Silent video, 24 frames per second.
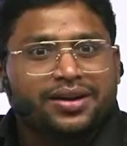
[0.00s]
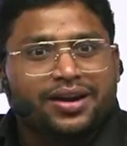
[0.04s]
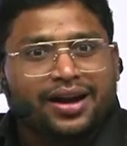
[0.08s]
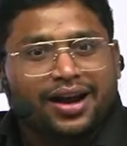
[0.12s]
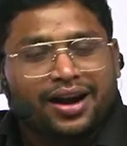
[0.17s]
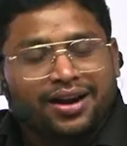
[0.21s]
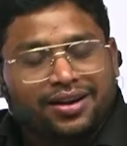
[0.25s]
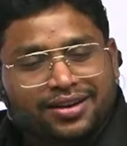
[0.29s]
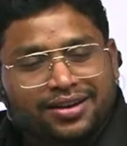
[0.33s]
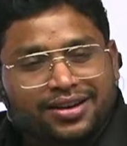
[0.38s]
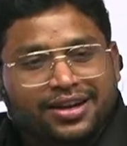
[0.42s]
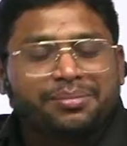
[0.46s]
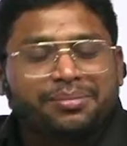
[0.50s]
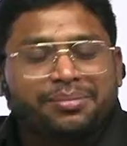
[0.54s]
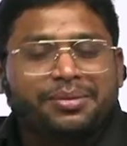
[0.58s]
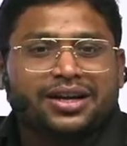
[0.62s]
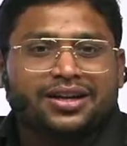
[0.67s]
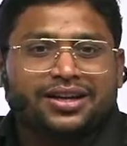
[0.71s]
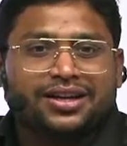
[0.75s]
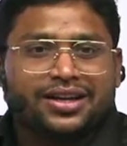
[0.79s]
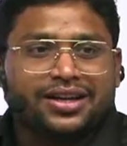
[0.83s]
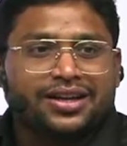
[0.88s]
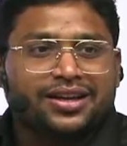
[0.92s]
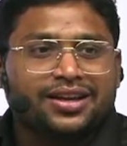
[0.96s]

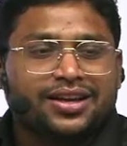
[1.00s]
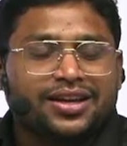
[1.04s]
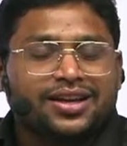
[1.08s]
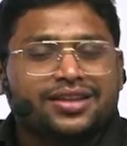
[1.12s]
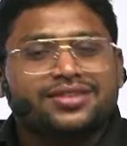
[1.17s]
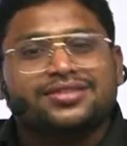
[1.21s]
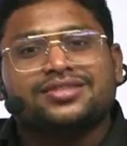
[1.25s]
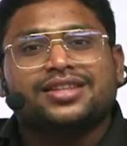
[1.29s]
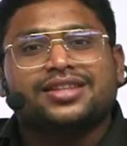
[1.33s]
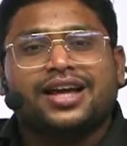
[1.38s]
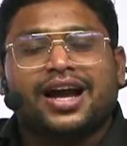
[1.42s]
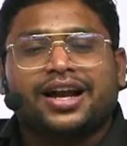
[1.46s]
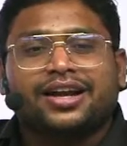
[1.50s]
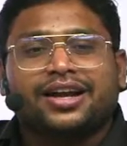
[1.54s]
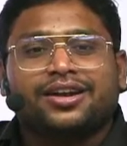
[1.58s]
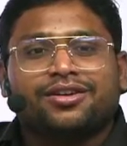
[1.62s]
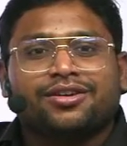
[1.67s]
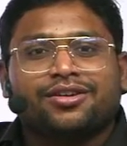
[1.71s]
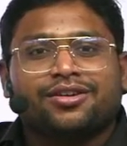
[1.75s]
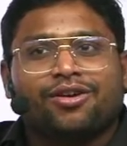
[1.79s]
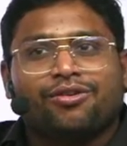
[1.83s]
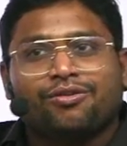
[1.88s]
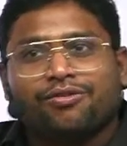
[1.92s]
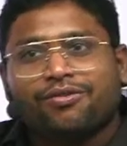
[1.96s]
ultimately is that
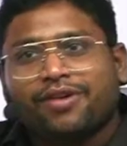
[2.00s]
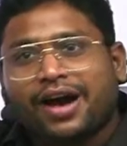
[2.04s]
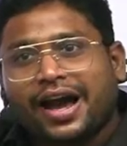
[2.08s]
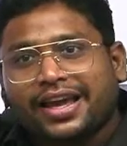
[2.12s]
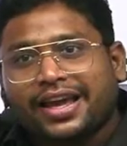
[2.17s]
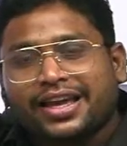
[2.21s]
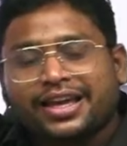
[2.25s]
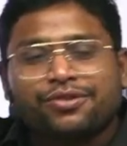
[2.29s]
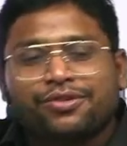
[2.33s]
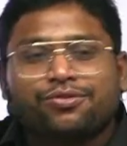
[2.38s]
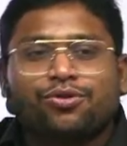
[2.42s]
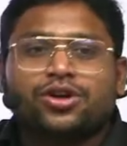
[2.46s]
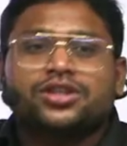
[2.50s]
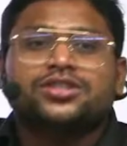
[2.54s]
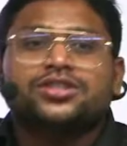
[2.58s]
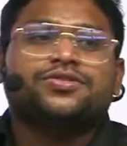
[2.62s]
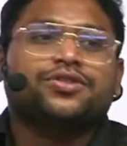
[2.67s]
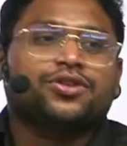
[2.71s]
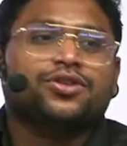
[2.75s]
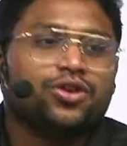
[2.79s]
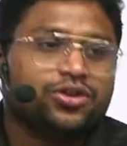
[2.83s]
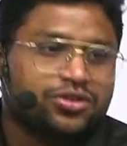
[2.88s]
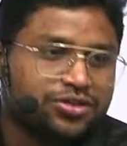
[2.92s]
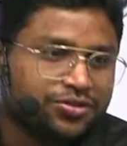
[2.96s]
why he wants
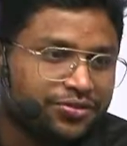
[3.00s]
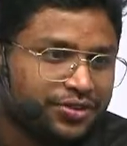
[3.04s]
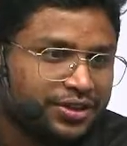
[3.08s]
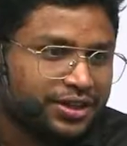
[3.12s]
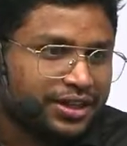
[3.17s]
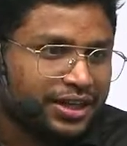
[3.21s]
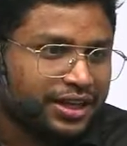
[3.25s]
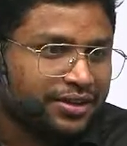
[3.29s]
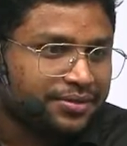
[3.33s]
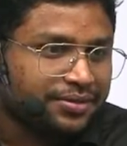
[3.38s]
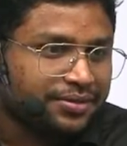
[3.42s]
philosopher king.